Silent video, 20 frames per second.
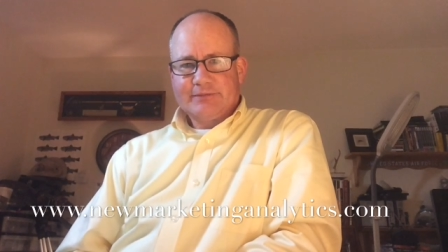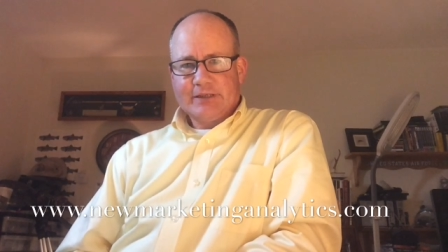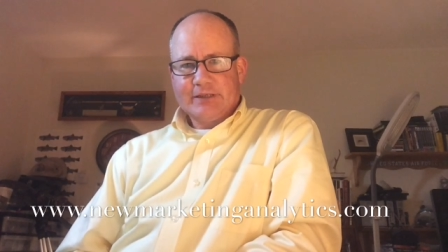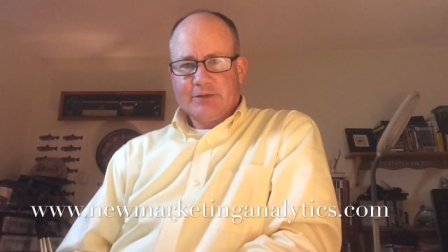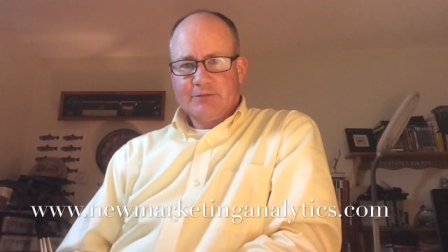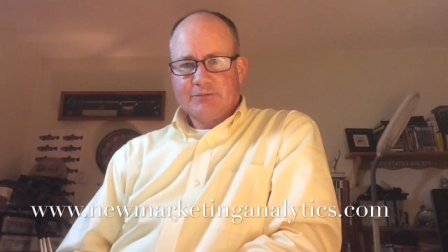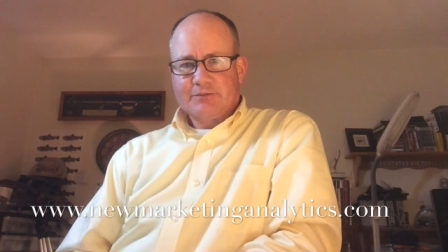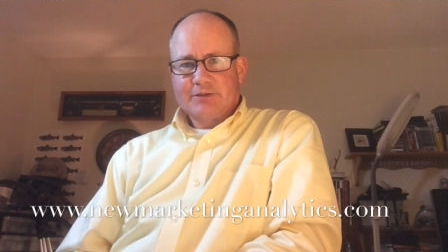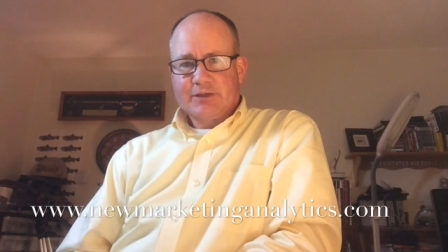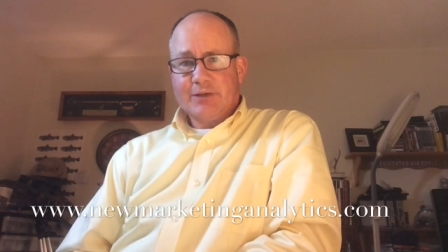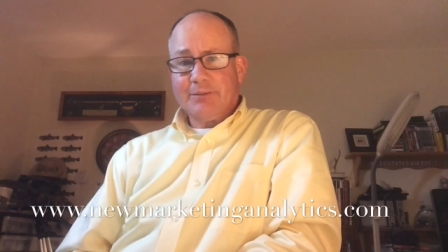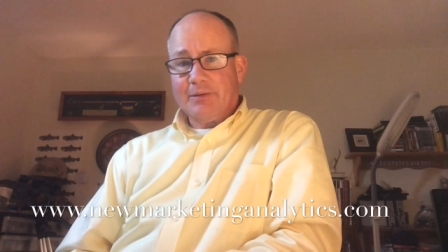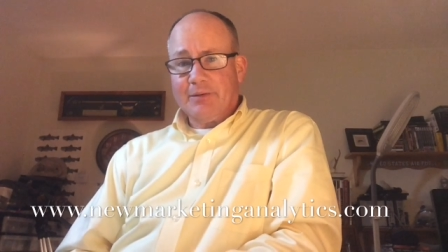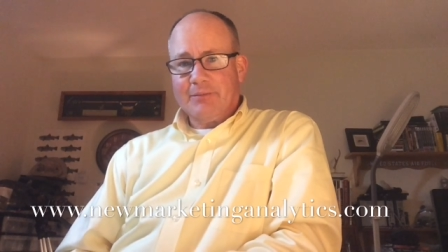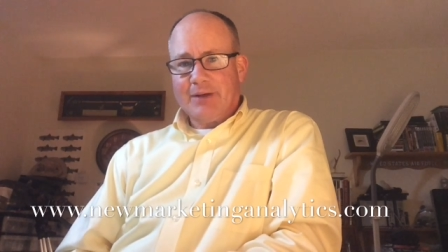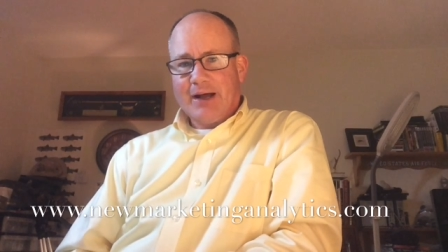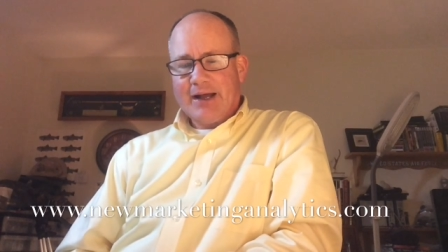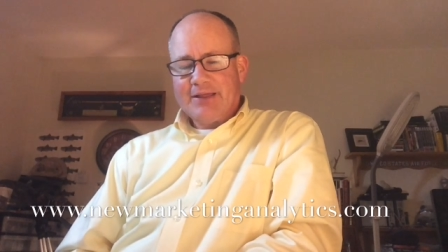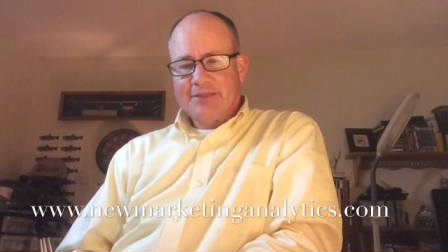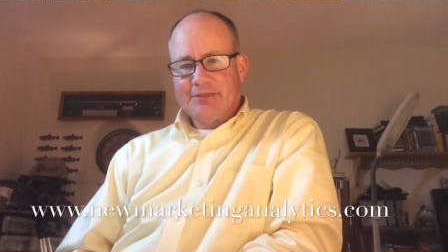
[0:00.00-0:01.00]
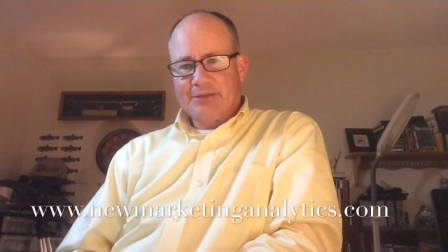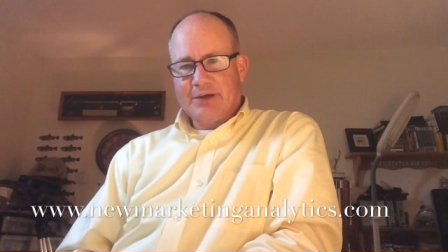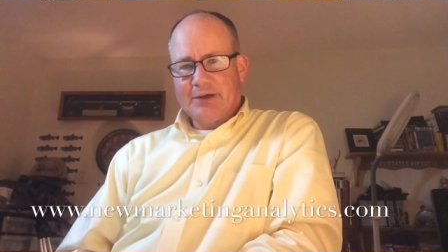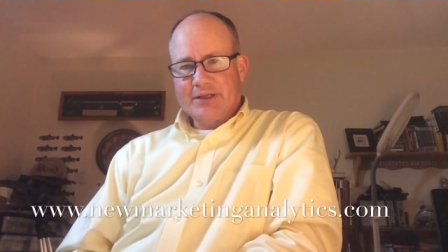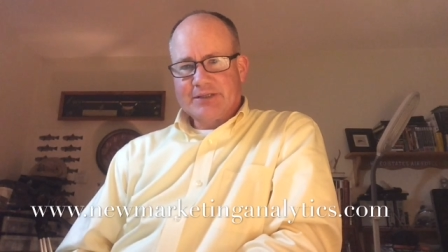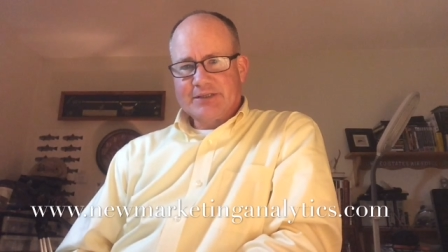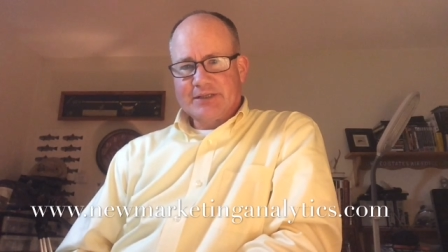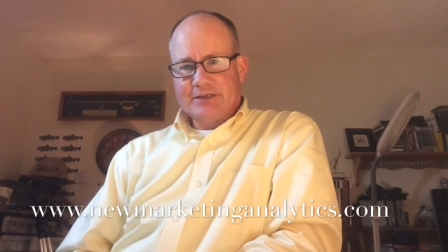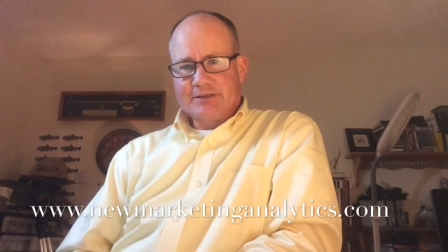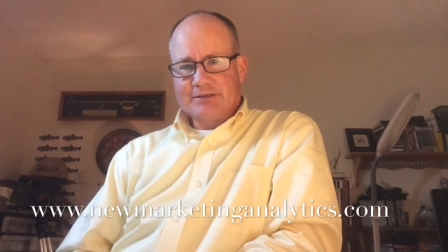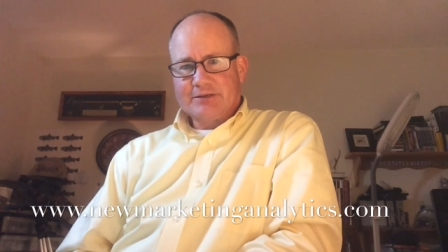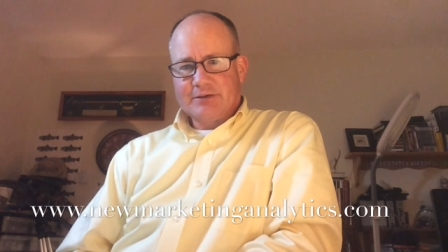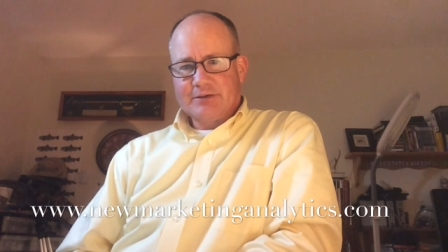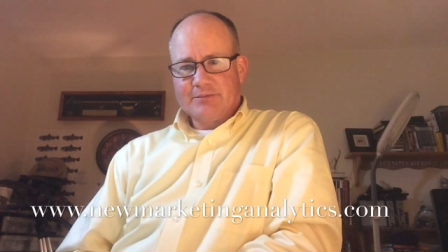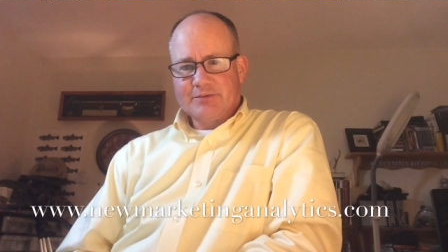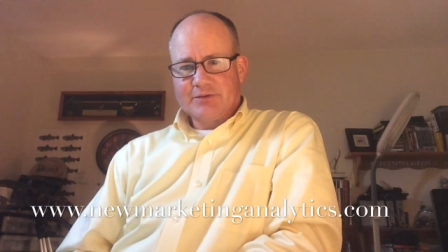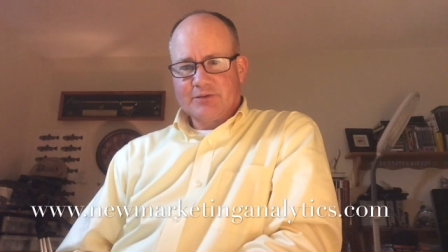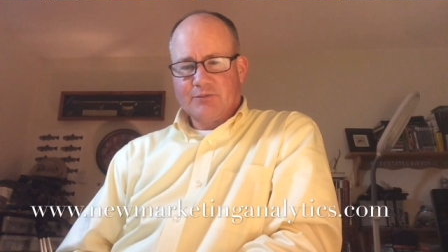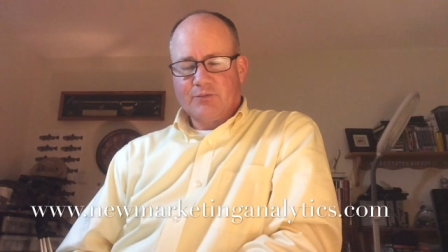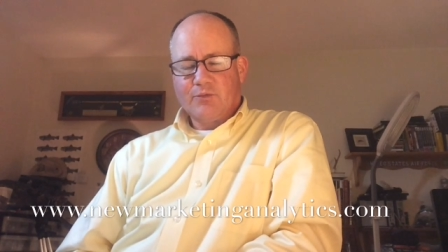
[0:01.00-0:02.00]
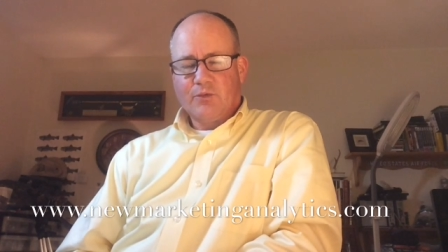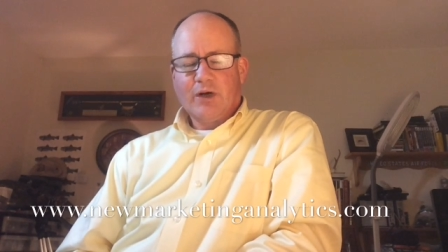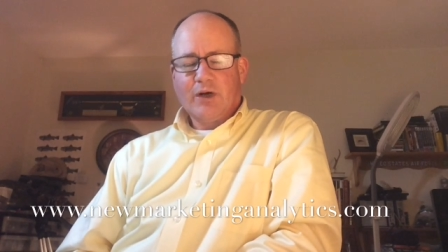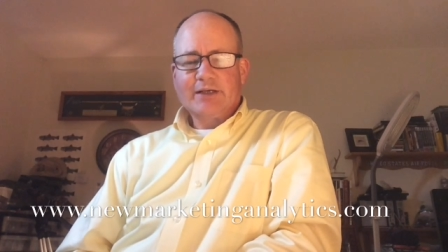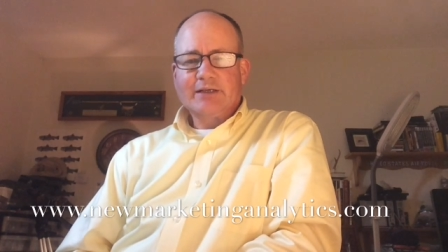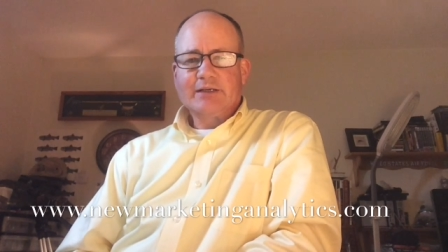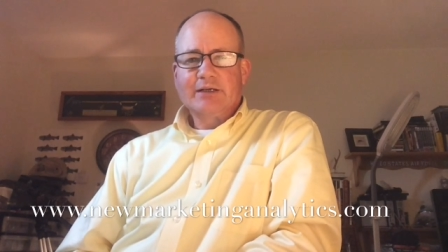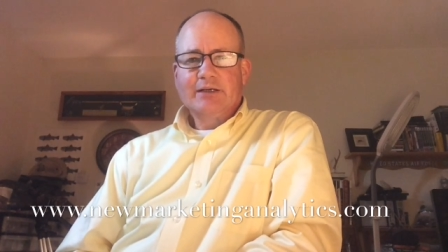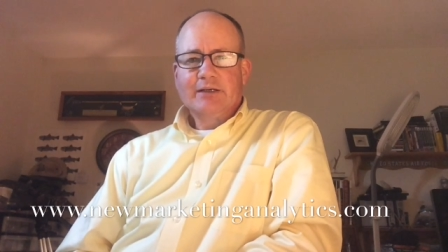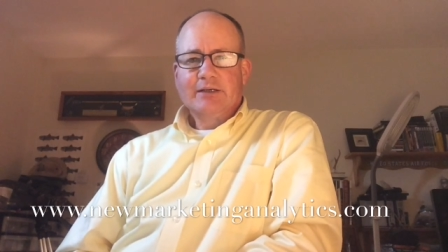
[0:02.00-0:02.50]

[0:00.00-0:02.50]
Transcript: you know, some of my thoughts in terms of what